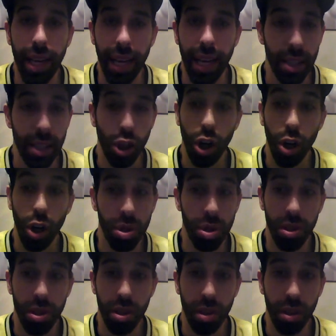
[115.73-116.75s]
it's
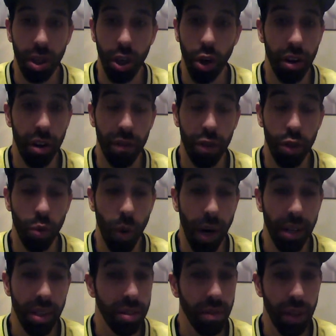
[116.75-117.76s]
close. If you
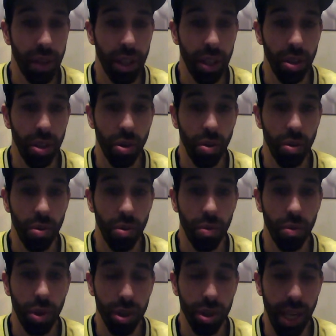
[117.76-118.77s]
watch the video
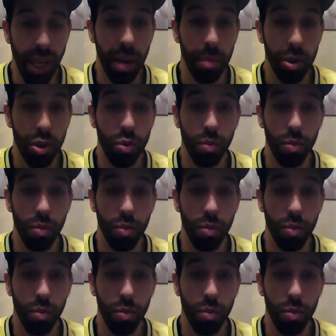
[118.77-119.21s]
real time,